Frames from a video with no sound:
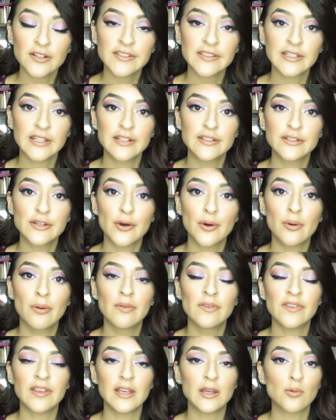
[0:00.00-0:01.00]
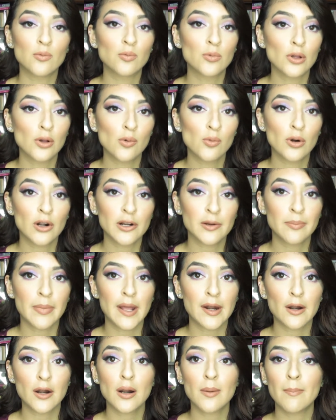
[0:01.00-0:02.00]
skin tones it will work
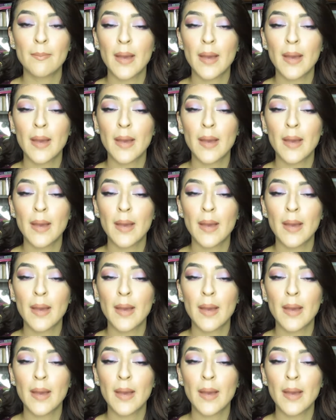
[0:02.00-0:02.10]
better.